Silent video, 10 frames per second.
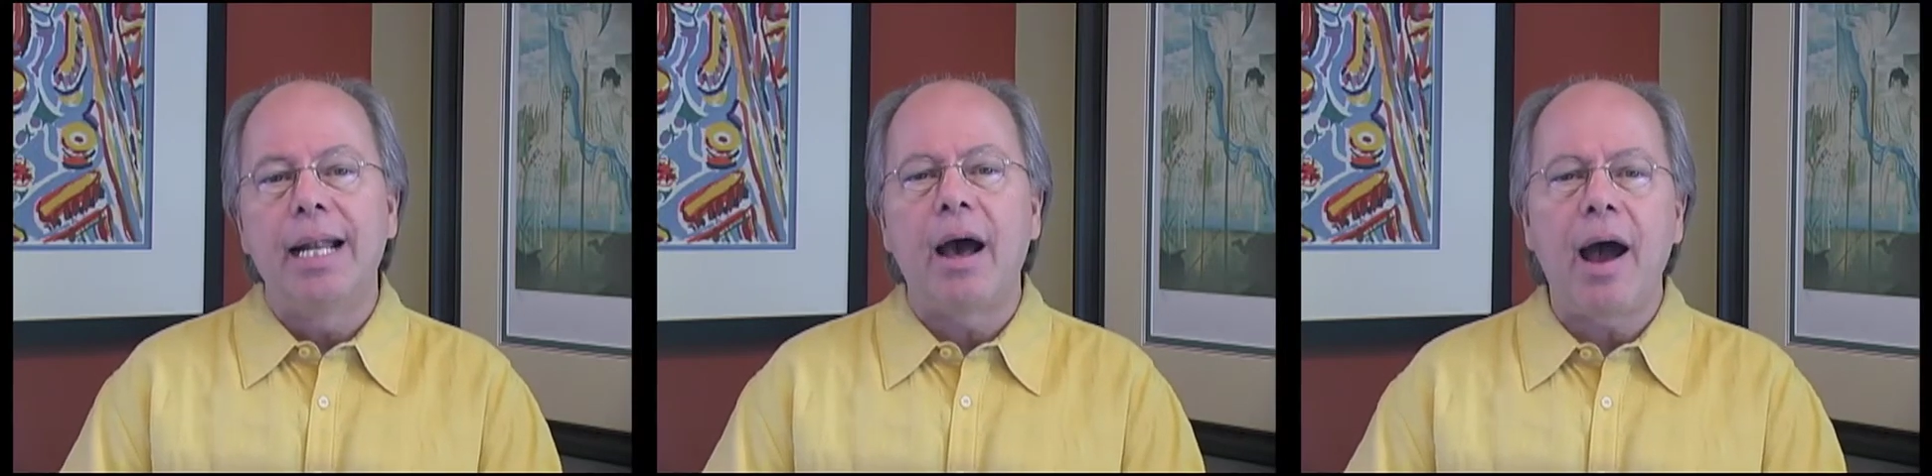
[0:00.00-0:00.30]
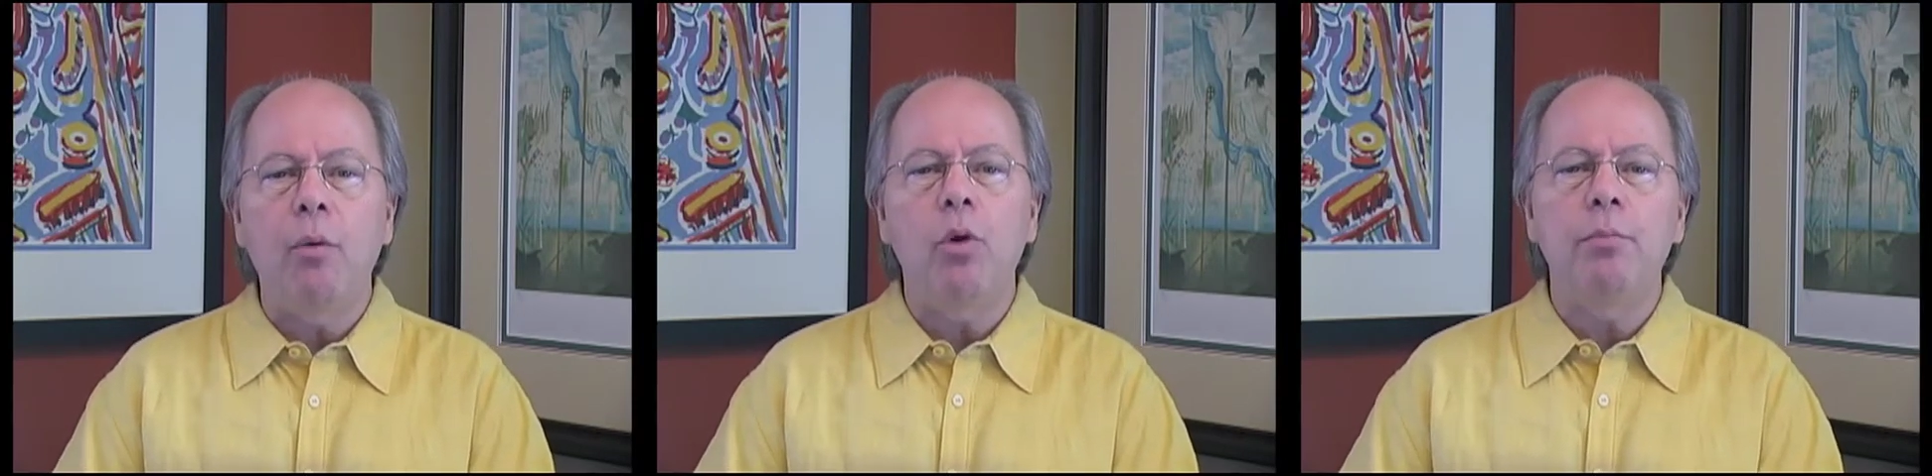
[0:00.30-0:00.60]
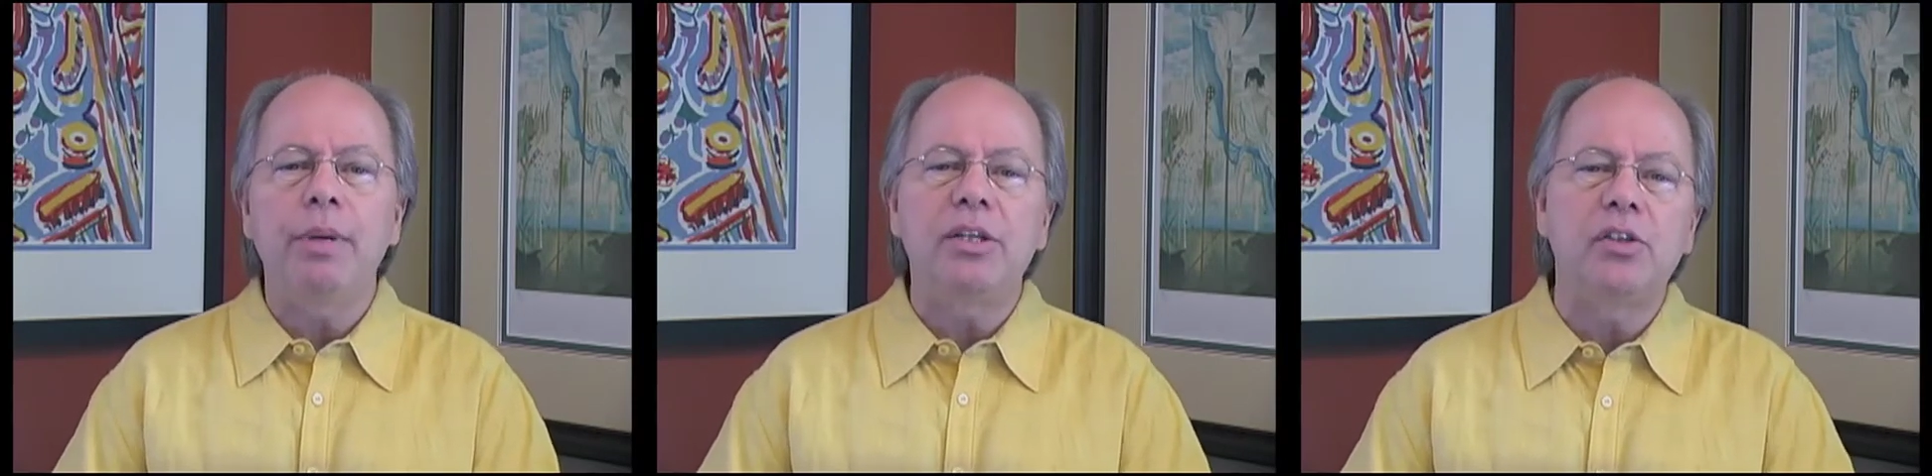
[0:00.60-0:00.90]
Now, I
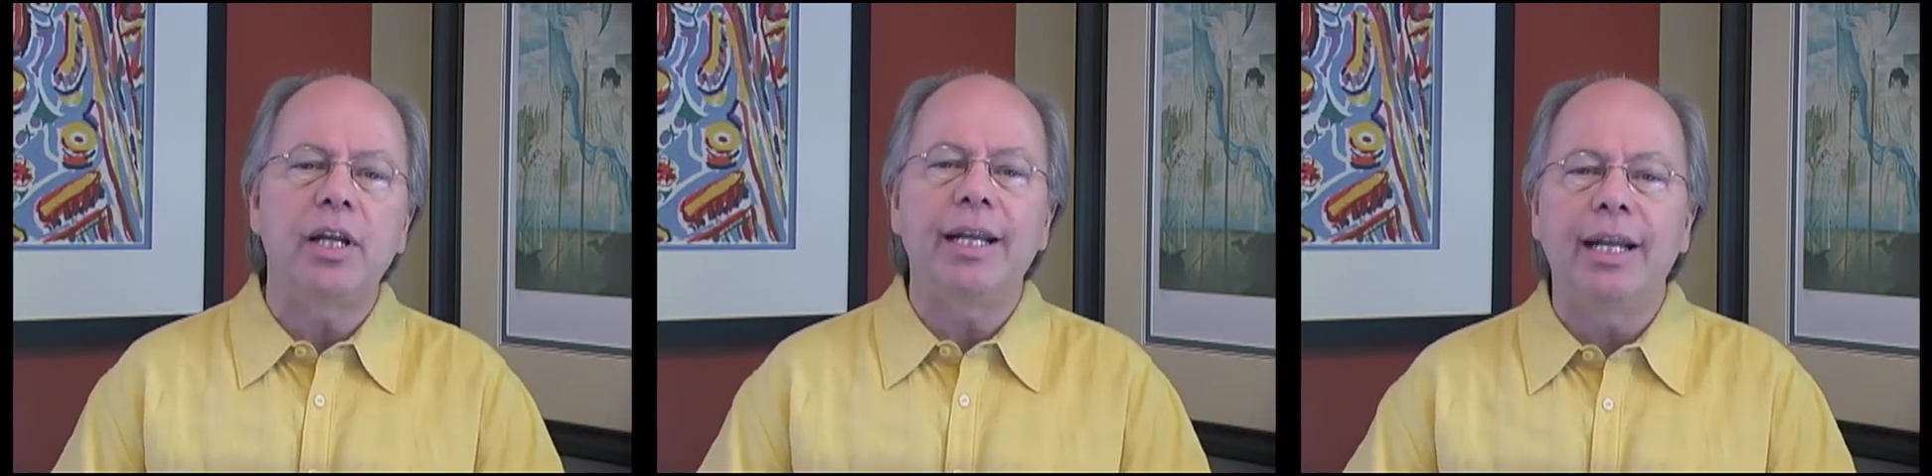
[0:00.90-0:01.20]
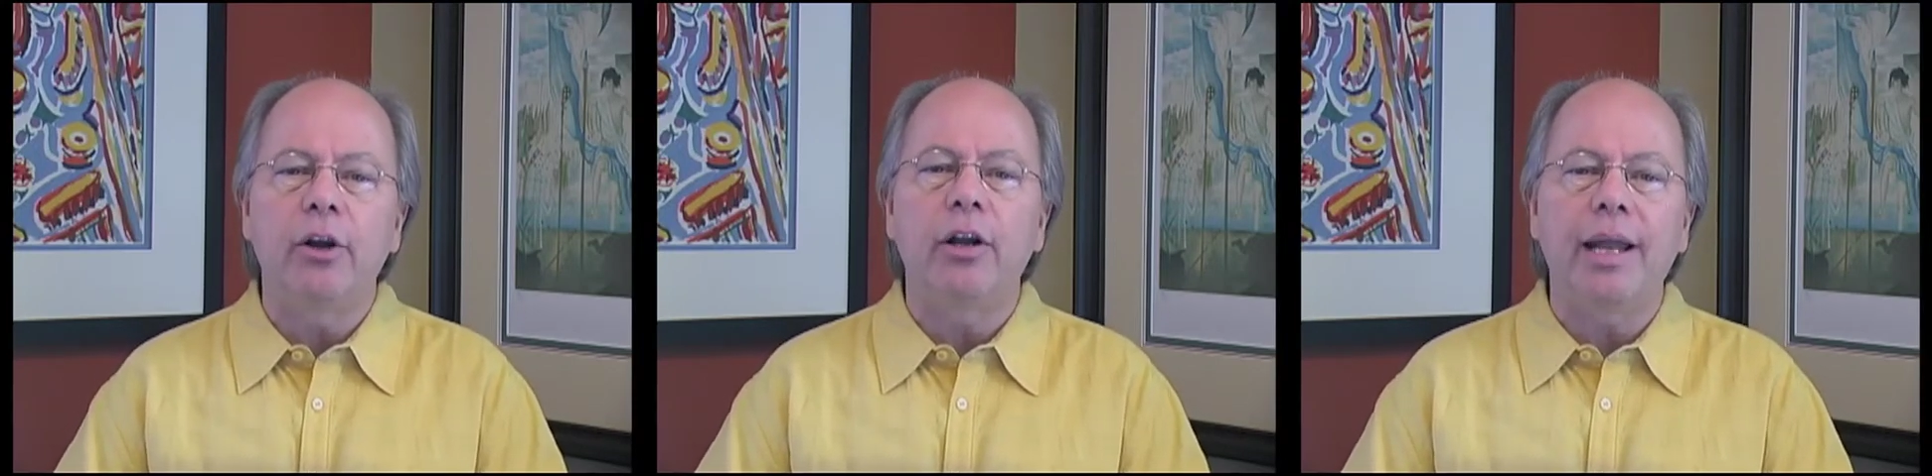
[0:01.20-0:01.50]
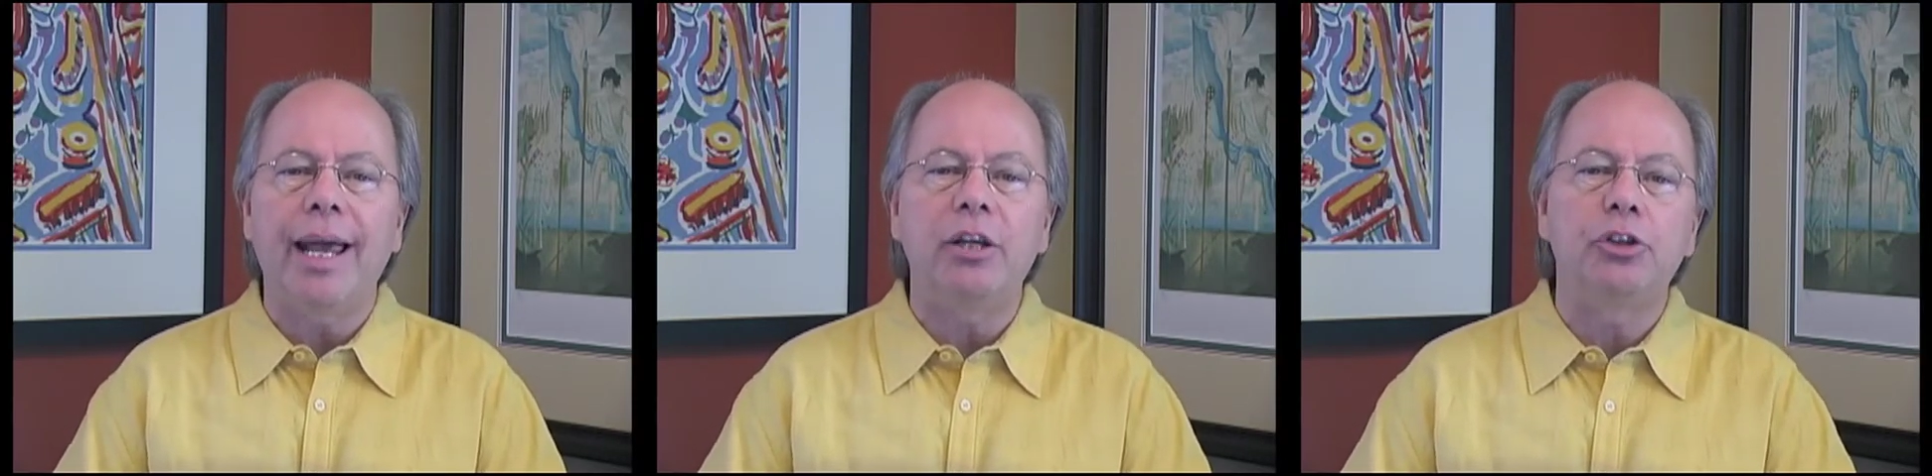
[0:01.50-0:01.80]
wouldn't be sitting here today